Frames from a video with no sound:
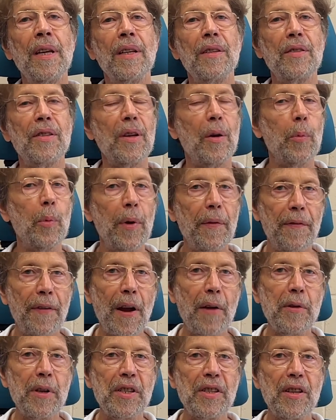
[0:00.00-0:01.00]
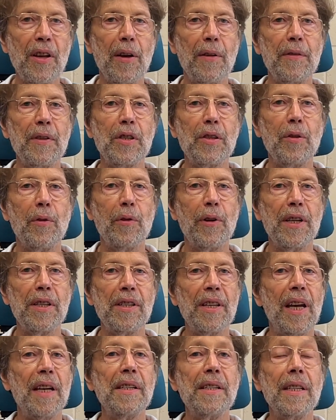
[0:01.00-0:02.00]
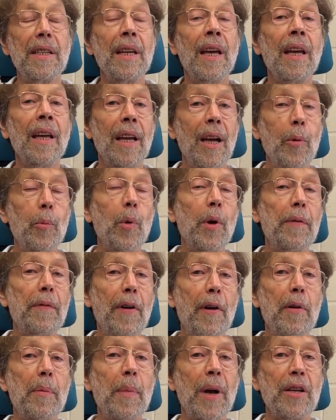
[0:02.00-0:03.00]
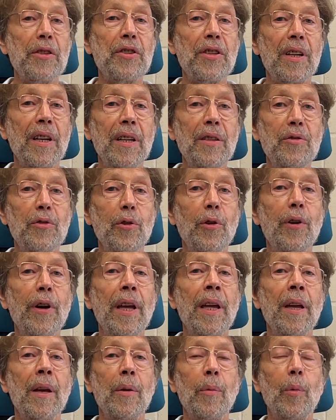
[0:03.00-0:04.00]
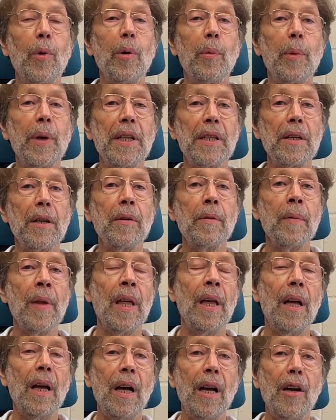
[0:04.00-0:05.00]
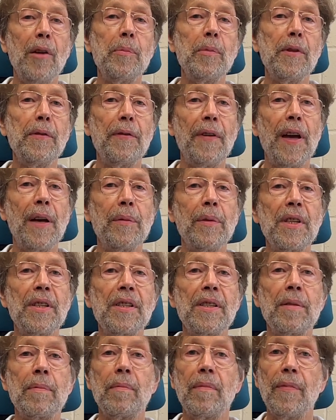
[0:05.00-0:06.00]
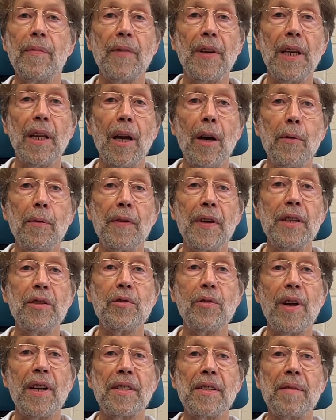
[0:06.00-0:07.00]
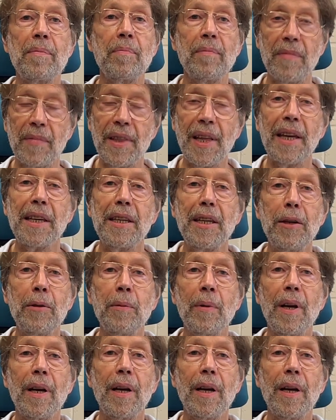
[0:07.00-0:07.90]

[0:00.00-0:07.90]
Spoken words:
So we're very service orientated and we very much enjoy what we do. I hope you found this video of interest. Thank you.